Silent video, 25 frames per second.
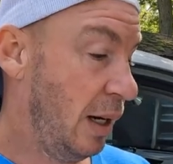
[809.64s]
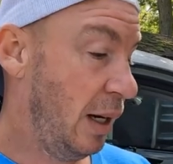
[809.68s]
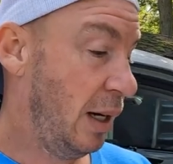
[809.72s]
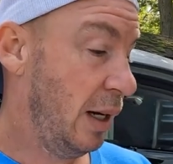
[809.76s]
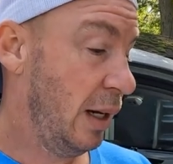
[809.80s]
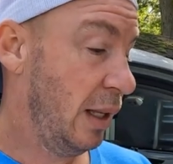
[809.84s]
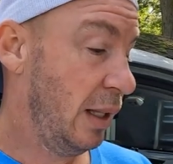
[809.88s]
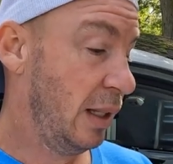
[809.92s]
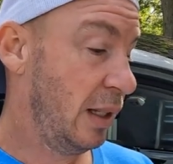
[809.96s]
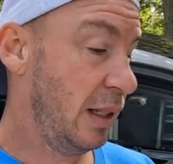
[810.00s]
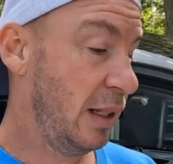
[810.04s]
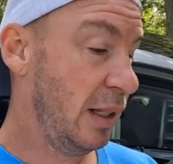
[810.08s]

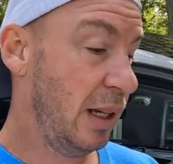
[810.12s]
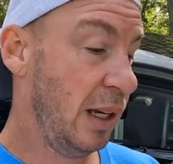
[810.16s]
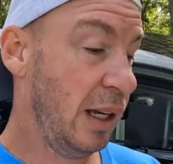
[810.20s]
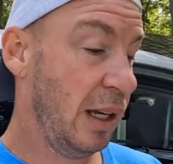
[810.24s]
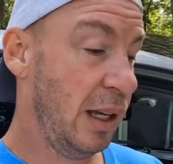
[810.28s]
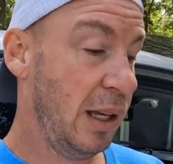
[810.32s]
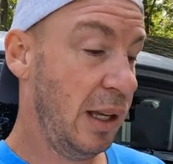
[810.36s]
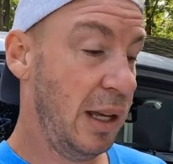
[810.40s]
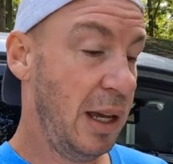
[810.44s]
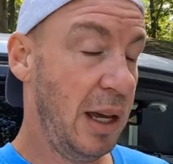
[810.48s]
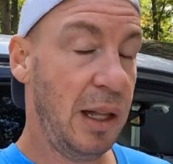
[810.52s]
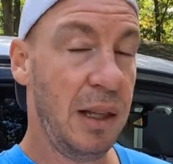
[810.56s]
Uh, let's
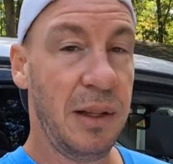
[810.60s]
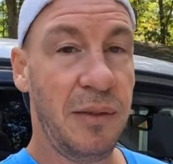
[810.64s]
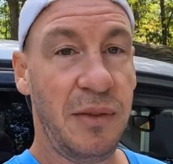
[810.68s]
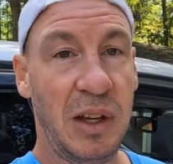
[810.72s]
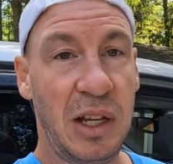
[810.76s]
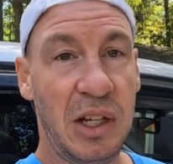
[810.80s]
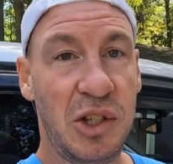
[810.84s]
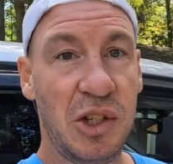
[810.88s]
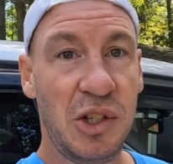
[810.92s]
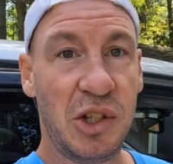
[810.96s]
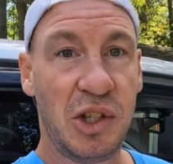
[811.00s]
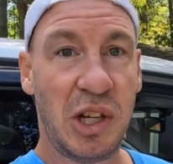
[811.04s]
see,
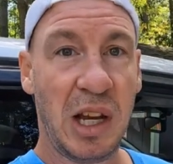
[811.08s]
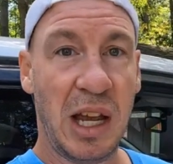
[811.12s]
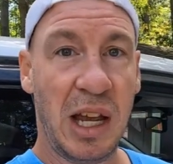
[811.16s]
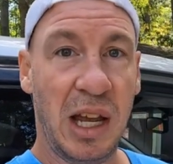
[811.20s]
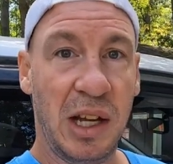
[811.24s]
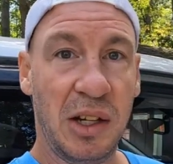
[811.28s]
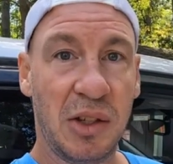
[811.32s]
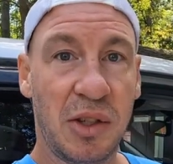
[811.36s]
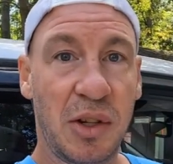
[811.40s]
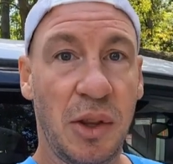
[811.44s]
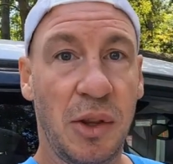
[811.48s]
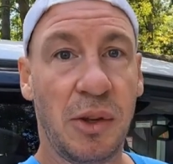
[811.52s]
elevation
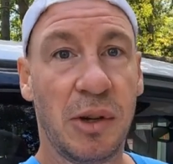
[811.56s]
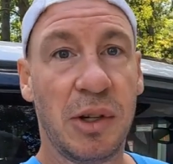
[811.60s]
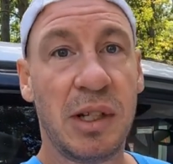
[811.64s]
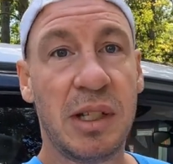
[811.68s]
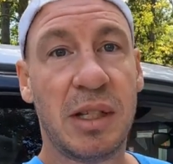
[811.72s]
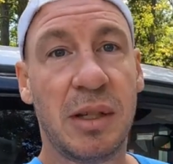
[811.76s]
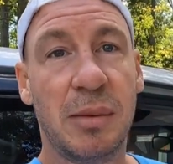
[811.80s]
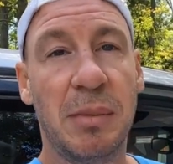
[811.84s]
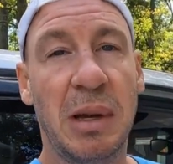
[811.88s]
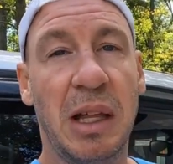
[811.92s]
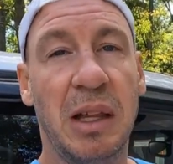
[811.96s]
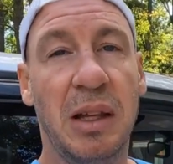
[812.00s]
change. There
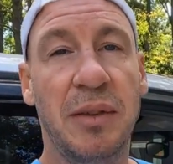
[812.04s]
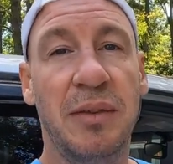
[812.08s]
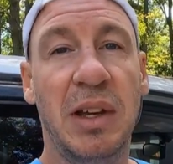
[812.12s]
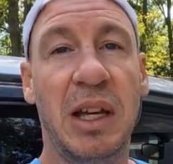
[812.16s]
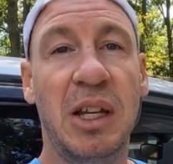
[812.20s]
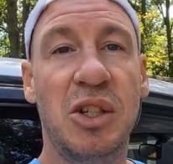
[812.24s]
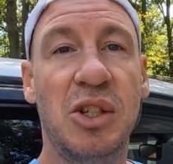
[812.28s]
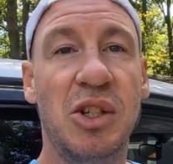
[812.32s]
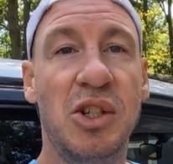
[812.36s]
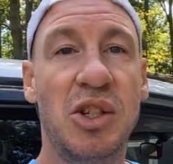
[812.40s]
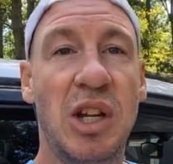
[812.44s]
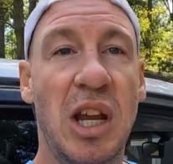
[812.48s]
is some
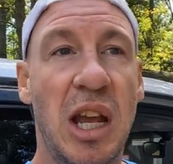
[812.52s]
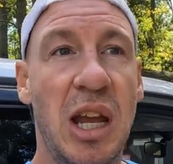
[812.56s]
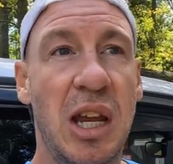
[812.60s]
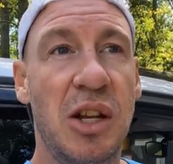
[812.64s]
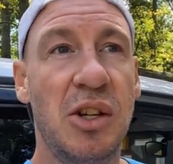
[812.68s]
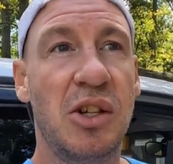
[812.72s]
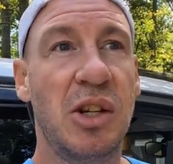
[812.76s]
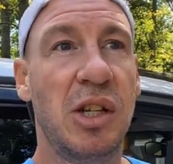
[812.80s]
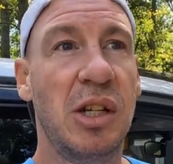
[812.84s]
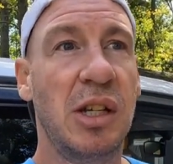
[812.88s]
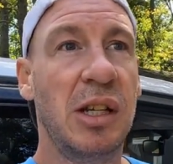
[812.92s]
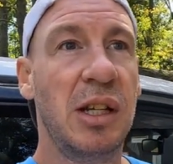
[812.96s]
elevation
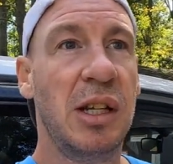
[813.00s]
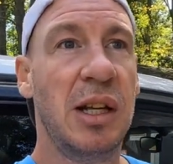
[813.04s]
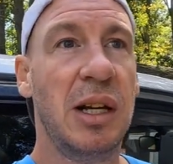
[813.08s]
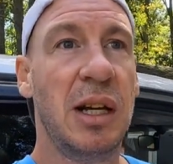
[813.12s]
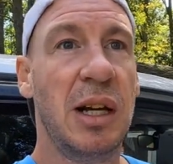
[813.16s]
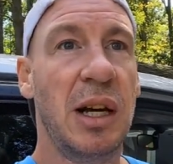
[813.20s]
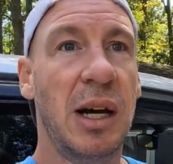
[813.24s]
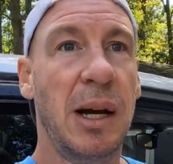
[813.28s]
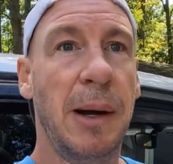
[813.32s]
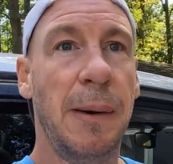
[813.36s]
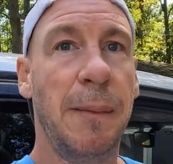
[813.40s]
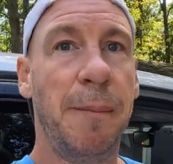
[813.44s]
change,
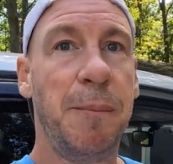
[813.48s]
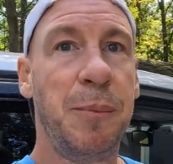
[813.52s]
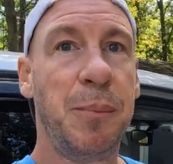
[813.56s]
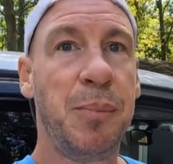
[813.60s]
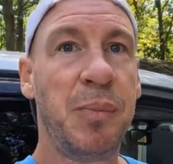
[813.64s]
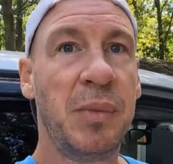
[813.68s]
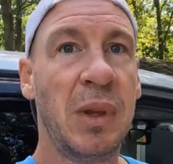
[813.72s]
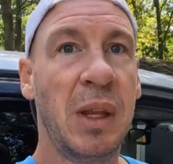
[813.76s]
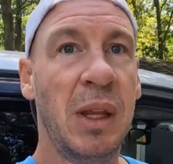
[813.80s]
um,